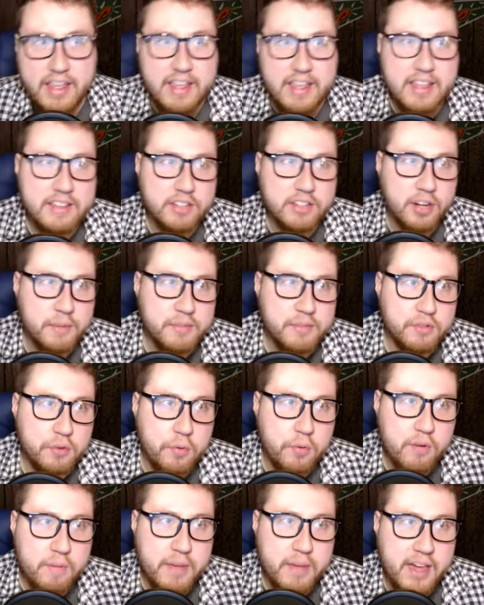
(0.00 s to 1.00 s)
In terms of
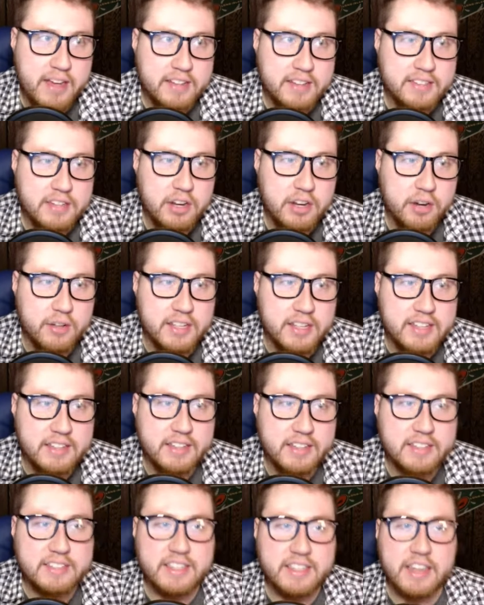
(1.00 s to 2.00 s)
quarterbacks,
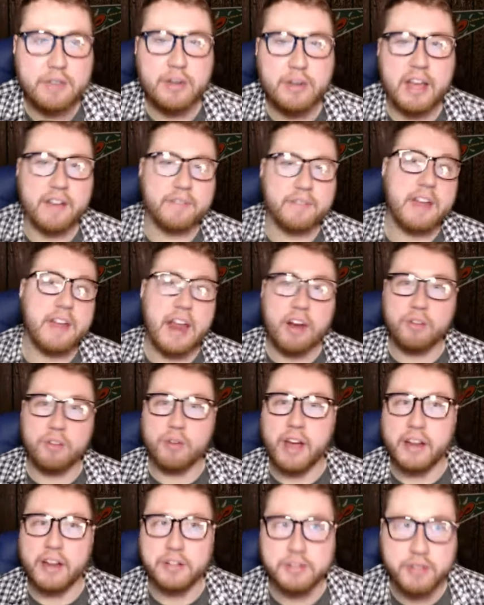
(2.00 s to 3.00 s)
let's say you have Aaron
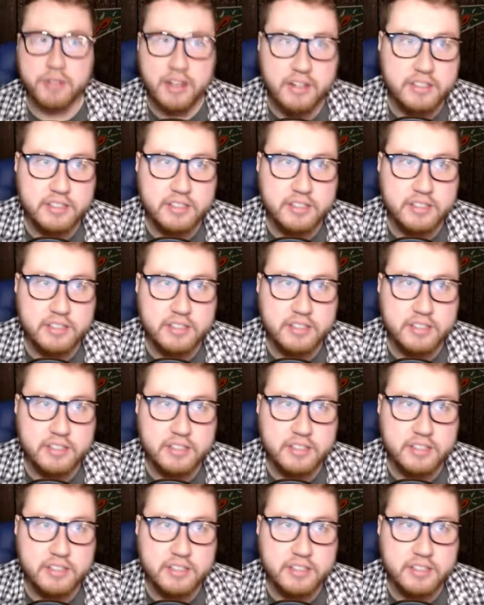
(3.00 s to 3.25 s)
Rodgers, right?